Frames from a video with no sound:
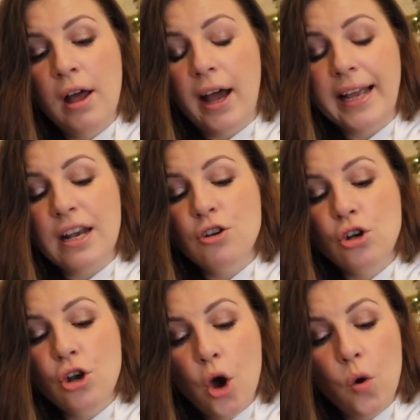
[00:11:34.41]
I get
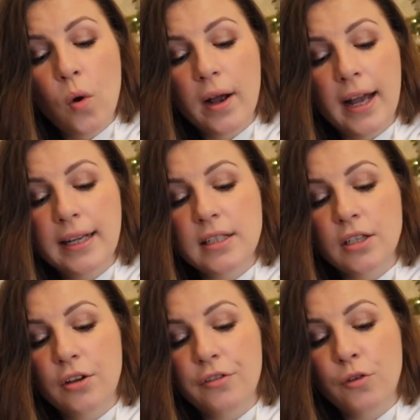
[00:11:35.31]
no kinds
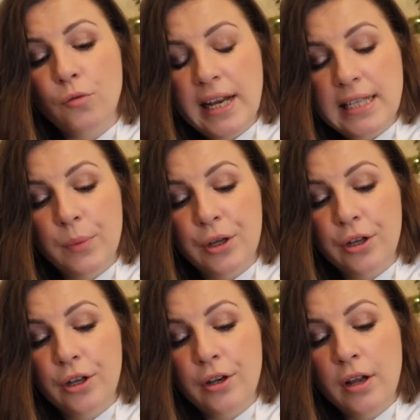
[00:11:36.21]
of razor
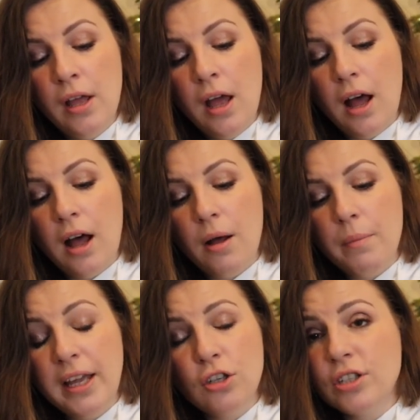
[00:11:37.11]
burn.
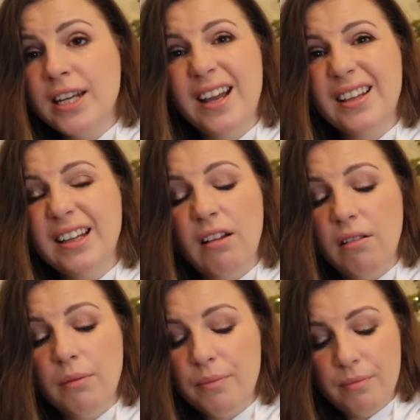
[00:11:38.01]
It does take a
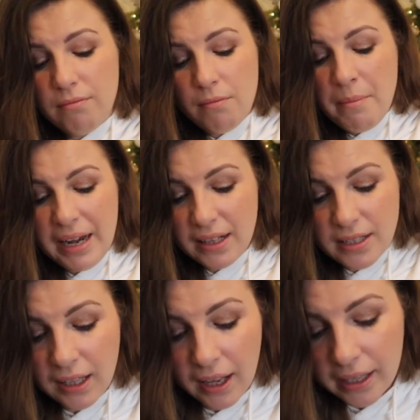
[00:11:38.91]
little minute
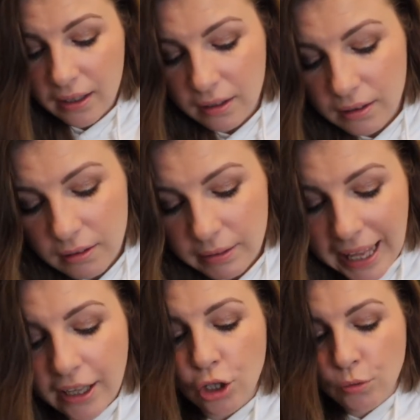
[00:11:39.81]
to like
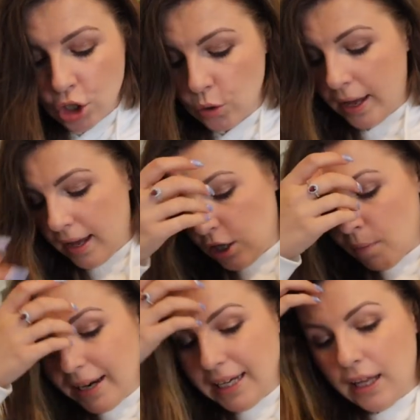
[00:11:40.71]
get used to it. You
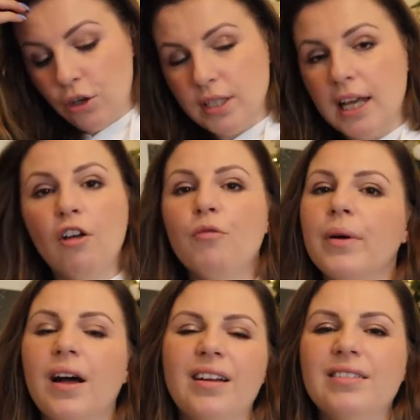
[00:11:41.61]
might nick yourself,
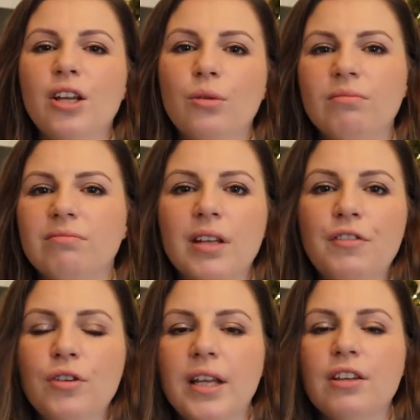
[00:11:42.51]
but you know,
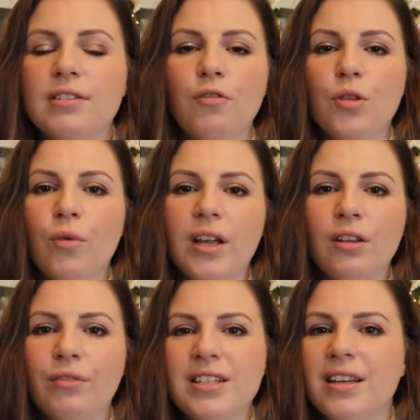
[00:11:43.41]
if you nick yourself with a
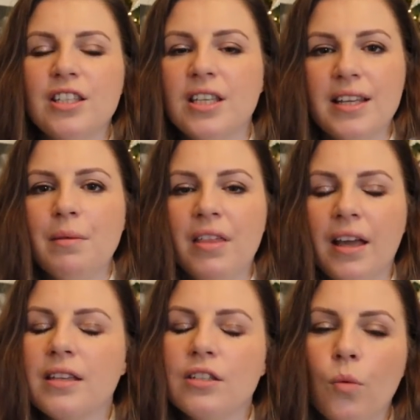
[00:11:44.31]
regular razor, it's the same
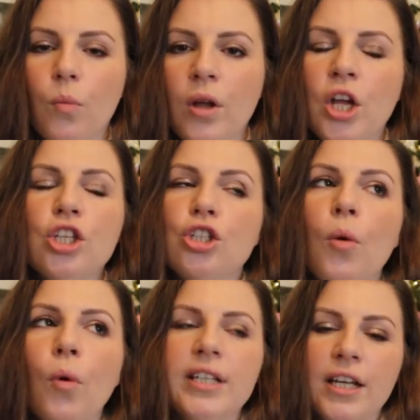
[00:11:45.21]
thing. It's
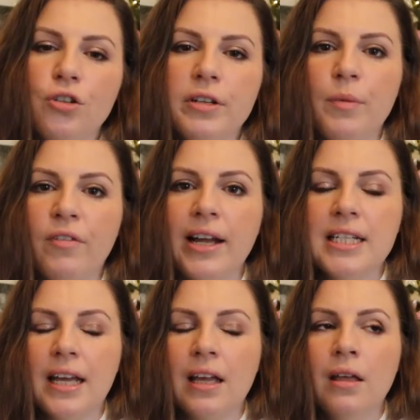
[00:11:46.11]
no more dangerous,
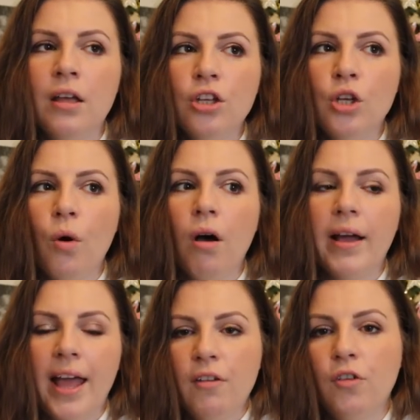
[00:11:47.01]
providing you are
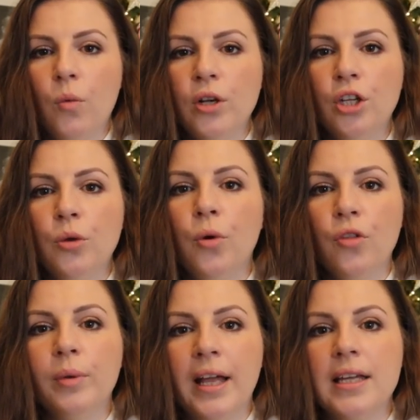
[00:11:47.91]
careful when you put
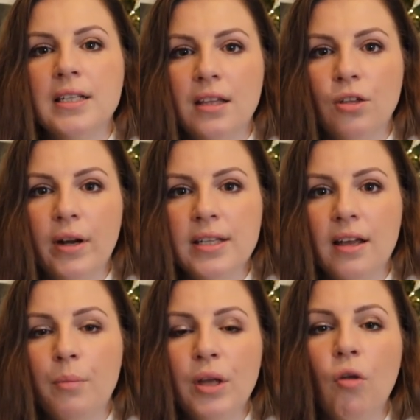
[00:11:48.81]
the blade in the
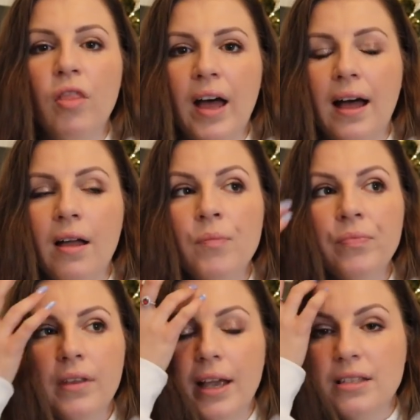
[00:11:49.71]
razor. Beyond that,
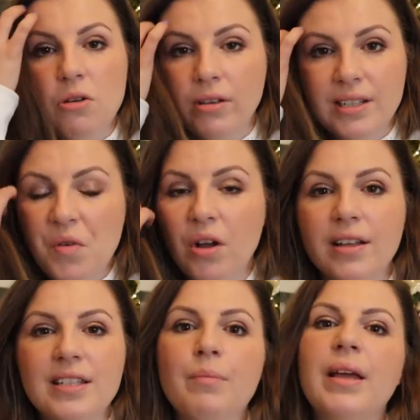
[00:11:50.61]
it's not as
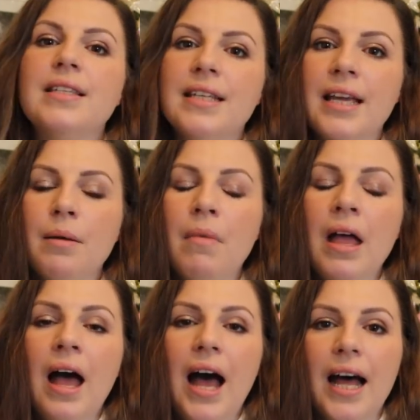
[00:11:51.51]
difficult as it may seem,
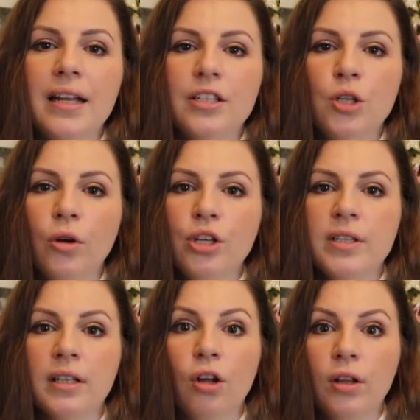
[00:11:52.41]
and you are
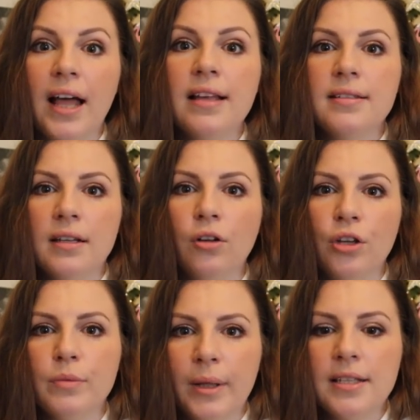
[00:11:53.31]
using a lot less
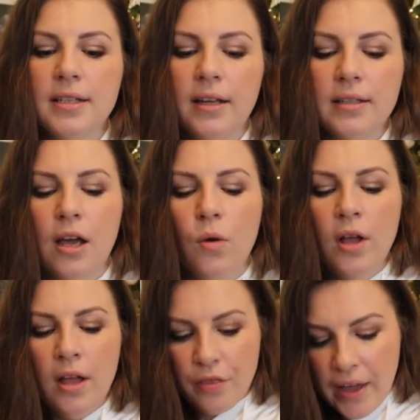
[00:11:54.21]
single-use plastic. So
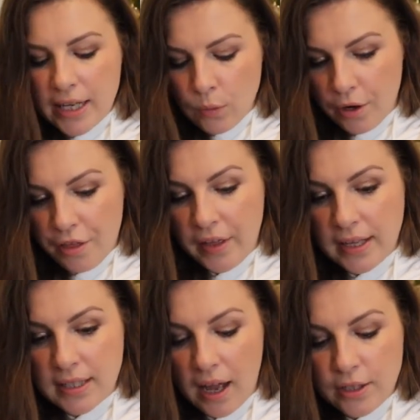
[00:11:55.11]
that is one of the
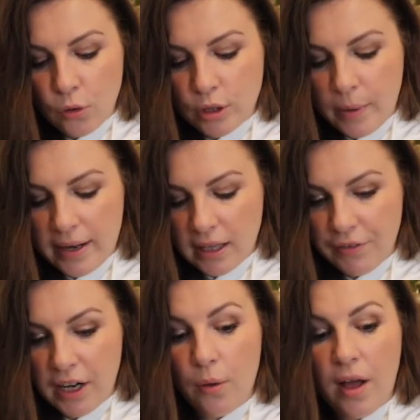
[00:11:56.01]
things that I talked about in that
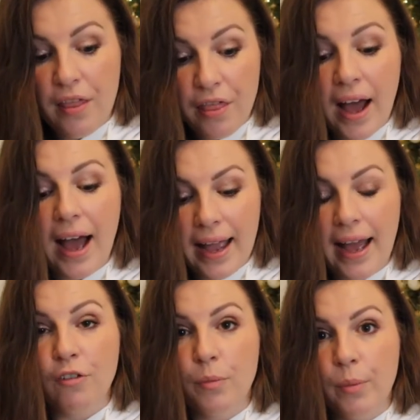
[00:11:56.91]
video and that I
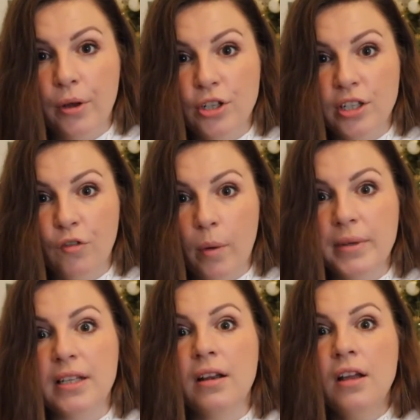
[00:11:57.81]
have been purchasing from
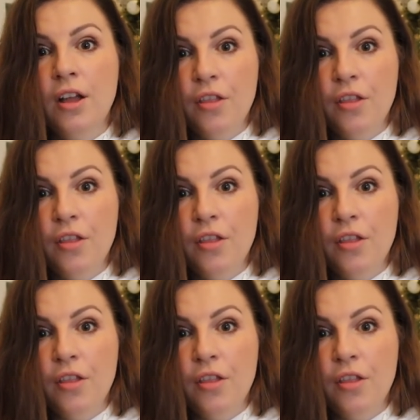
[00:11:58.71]
Amazon.